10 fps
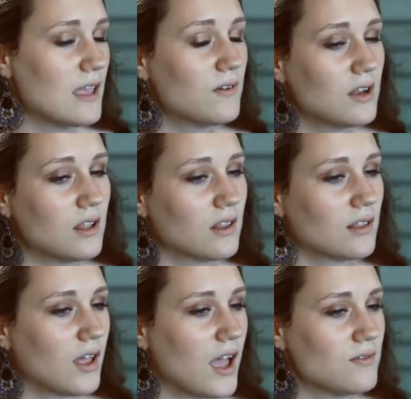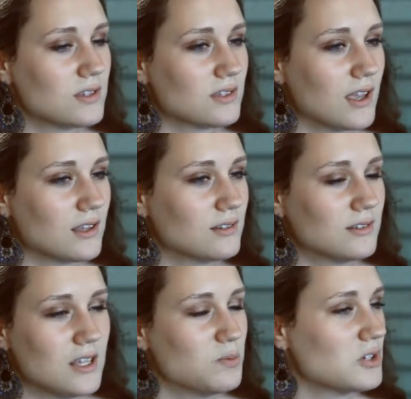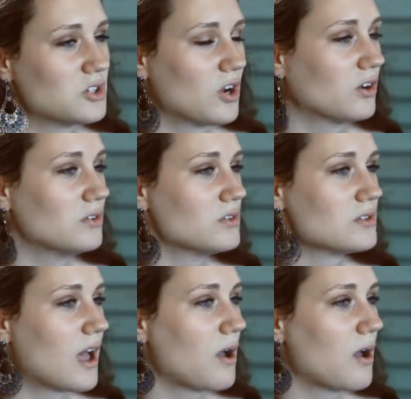even in life's like deepest struggles,